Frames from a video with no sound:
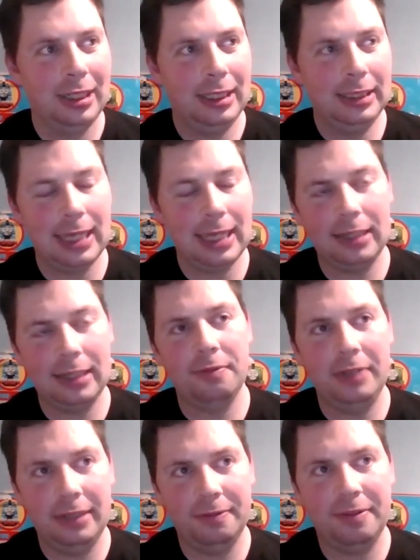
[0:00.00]
he kind of
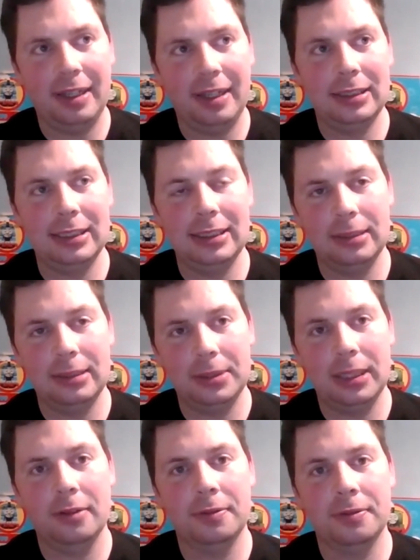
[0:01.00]
reinvented
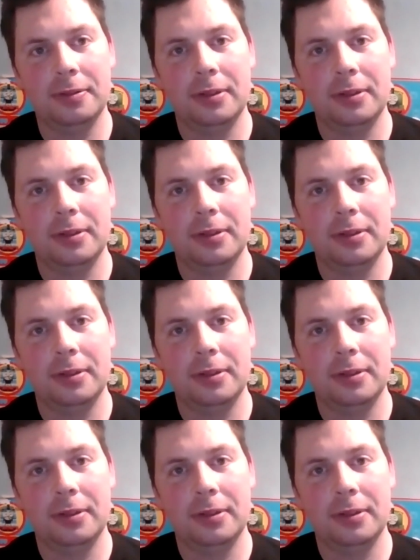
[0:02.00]
himself